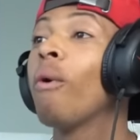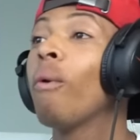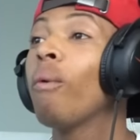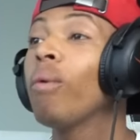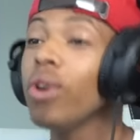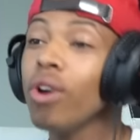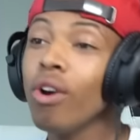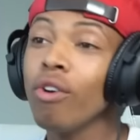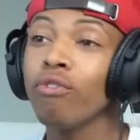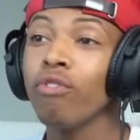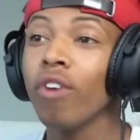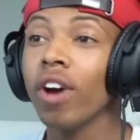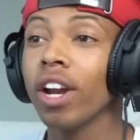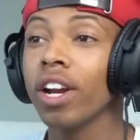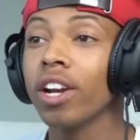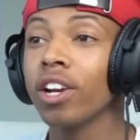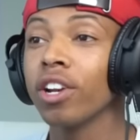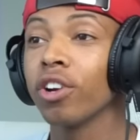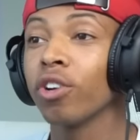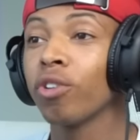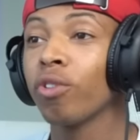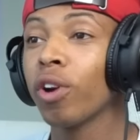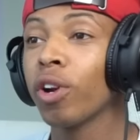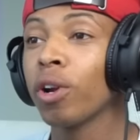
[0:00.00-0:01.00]
we are fighting
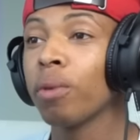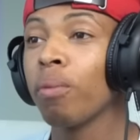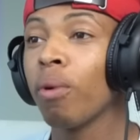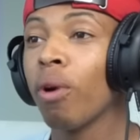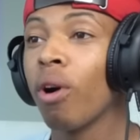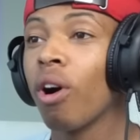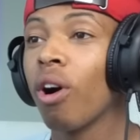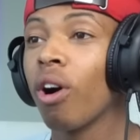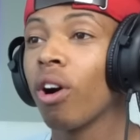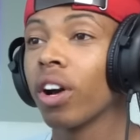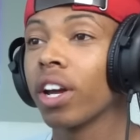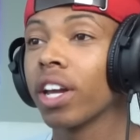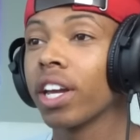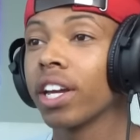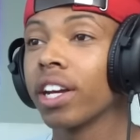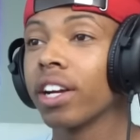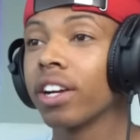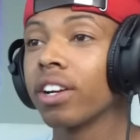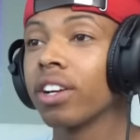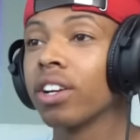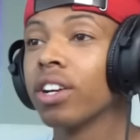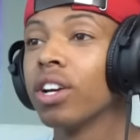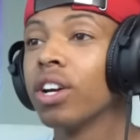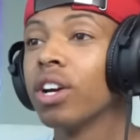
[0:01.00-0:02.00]
an Incredible Hulk
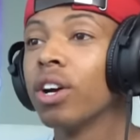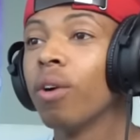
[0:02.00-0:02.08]
here.